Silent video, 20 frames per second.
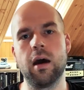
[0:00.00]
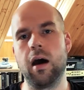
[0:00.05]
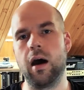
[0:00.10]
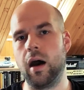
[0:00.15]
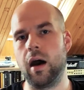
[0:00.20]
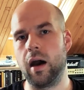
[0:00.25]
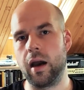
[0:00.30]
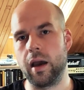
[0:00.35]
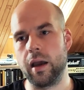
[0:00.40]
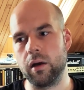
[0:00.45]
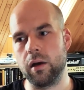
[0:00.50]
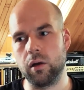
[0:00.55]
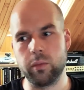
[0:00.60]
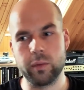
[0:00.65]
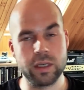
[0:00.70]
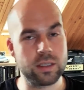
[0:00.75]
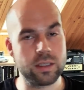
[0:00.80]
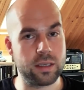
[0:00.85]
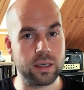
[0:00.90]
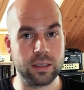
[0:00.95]
I
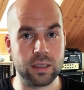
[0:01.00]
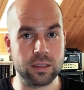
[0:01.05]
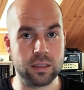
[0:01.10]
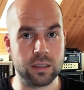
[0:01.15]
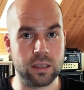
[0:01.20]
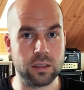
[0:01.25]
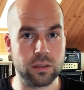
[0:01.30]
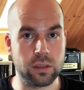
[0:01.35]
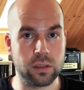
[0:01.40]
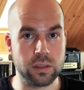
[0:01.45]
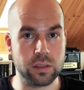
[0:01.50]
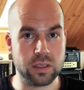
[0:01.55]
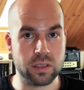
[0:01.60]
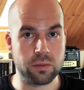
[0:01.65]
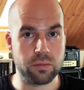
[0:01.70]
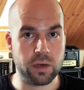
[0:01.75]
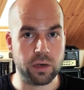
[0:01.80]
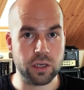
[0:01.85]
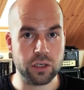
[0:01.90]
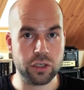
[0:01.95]
always take that into
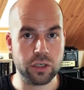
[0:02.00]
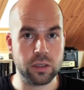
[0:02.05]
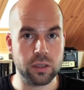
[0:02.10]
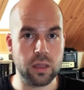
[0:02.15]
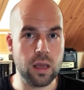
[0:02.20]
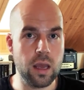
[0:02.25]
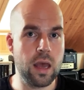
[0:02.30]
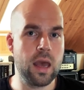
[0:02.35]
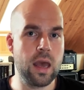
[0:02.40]
consideration